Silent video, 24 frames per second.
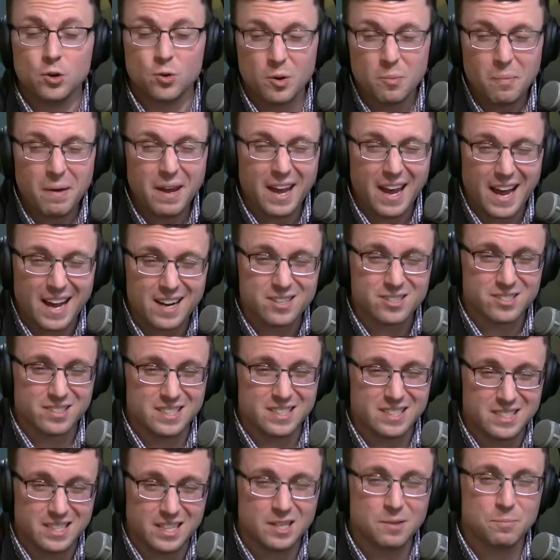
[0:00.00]
Green Bay actually
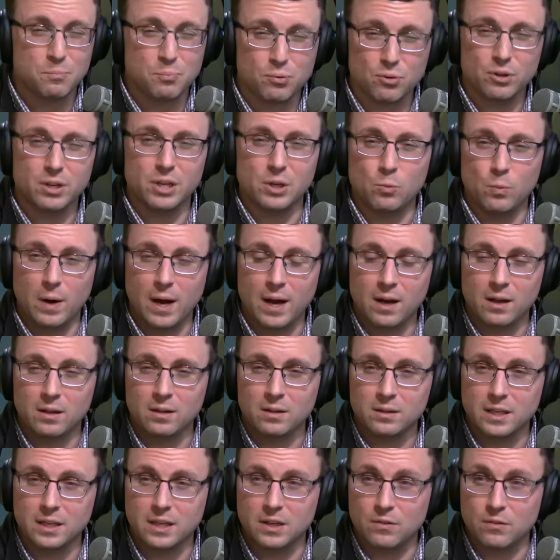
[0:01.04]
did pretty
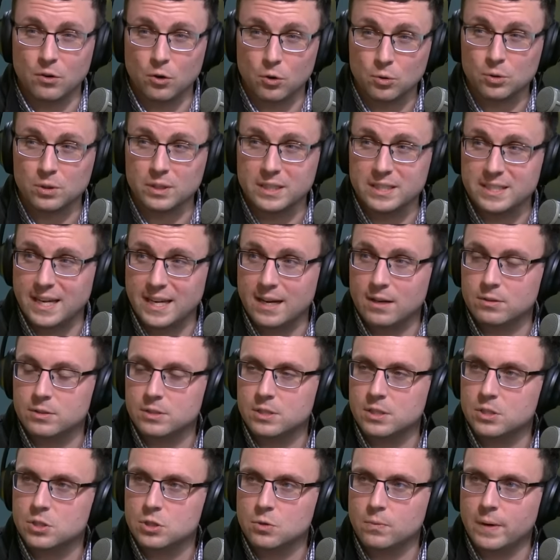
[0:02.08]
well in early down
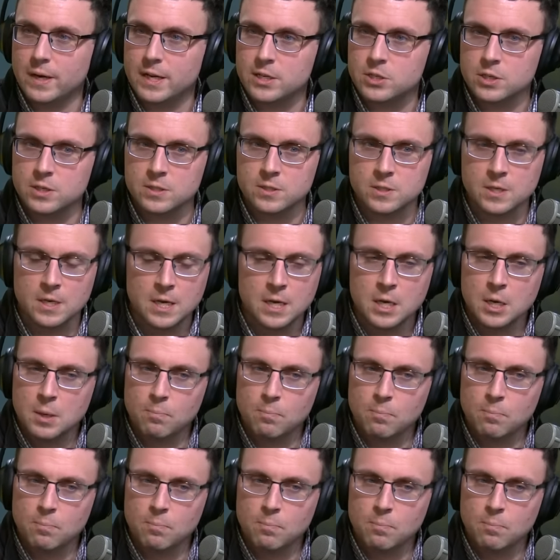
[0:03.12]
situations,